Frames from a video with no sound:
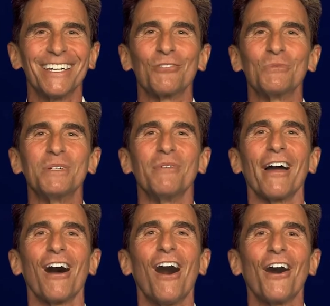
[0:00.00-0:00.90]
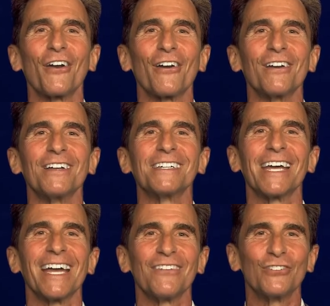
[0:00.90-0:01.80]
It would be my honor
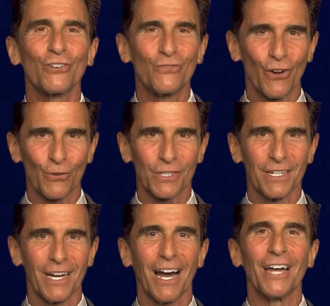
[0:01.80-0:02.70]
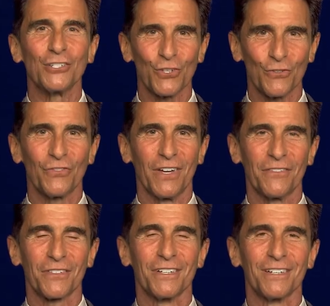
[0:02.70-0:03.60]
to have your vote on June 5th.